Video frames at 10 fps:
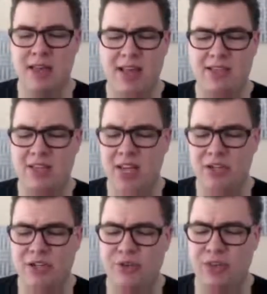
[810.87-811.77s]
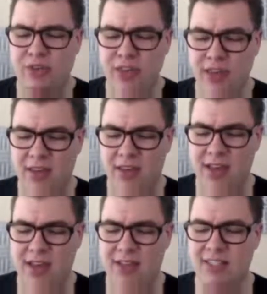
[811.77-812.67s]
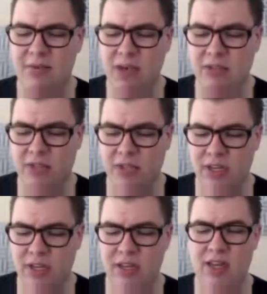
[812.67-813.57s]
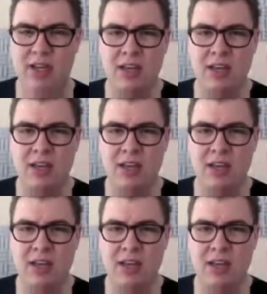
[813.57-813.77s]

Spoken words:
It's not too thick, it smells good,